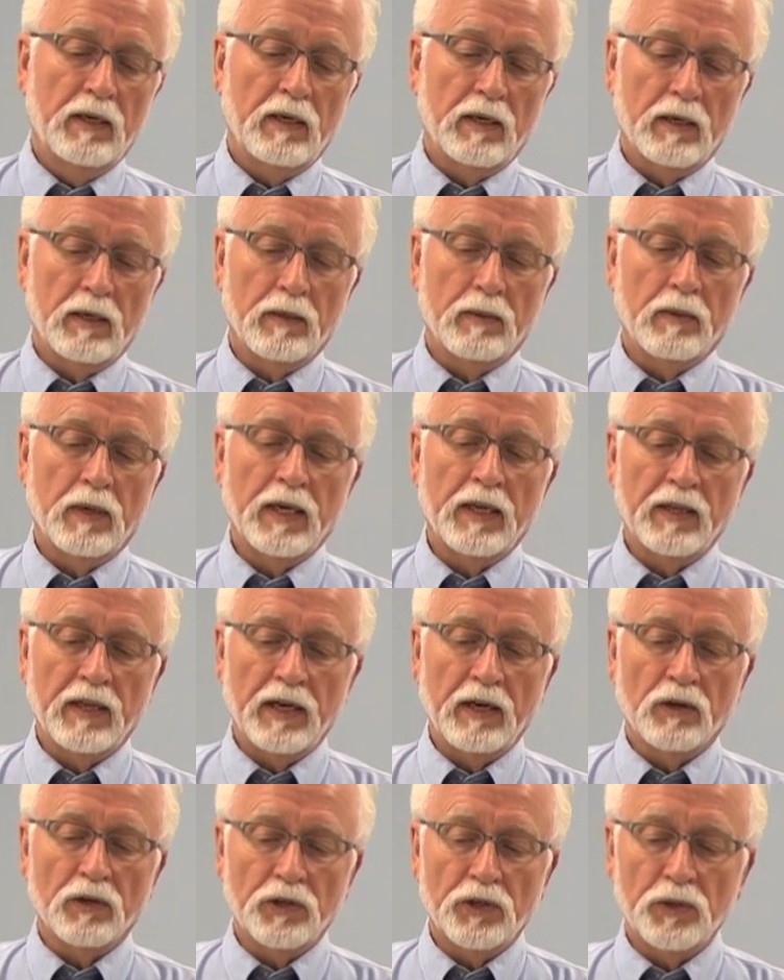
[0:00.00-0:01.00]
Uh, and
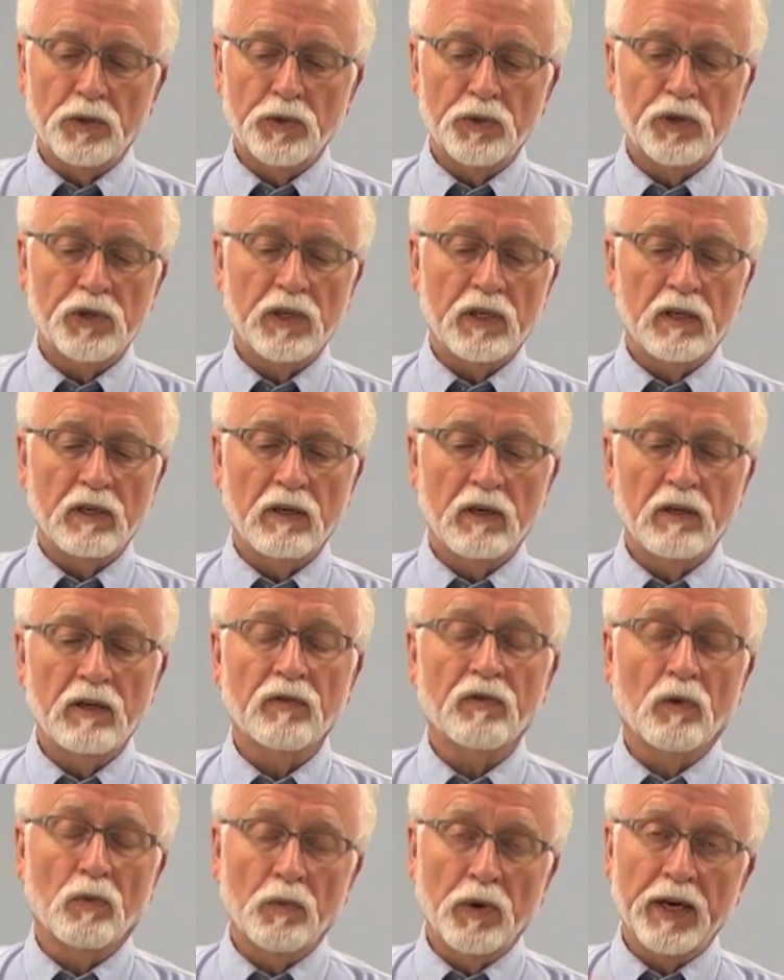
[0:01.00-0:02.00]
they are used in
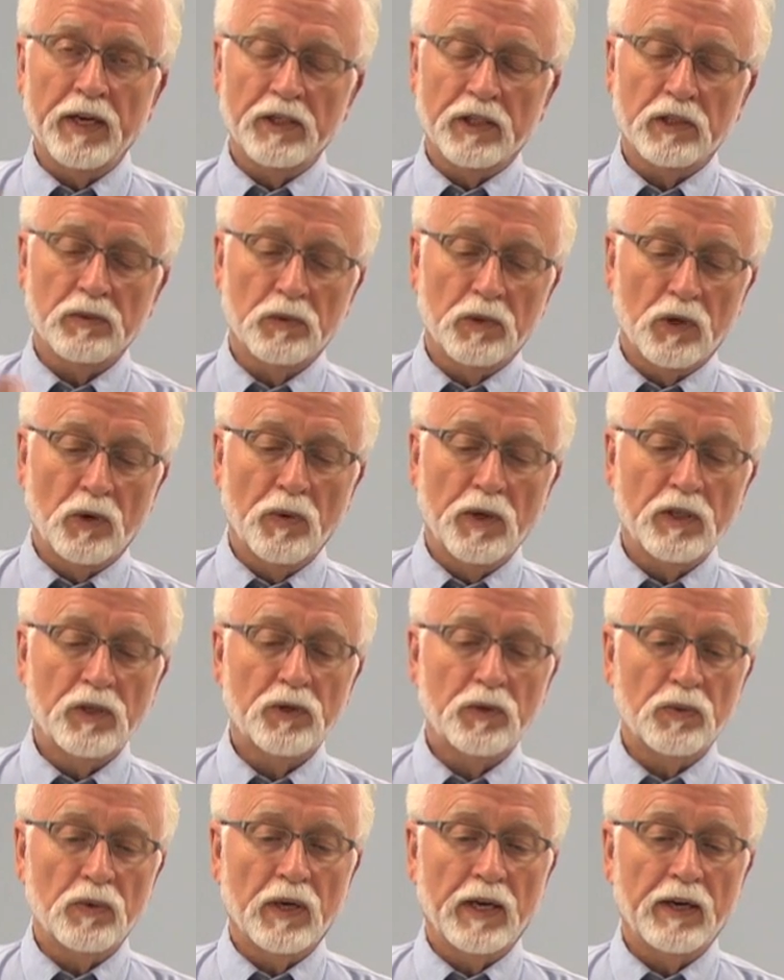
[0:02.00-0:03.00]
different ways that we'll go
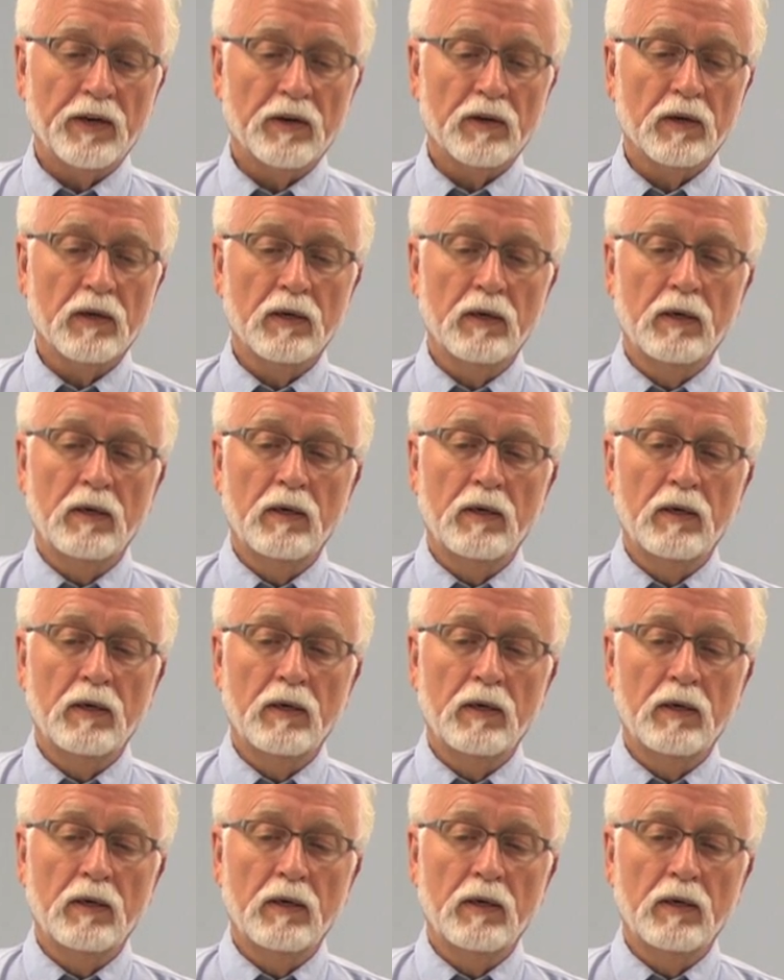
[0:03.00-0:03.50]
into later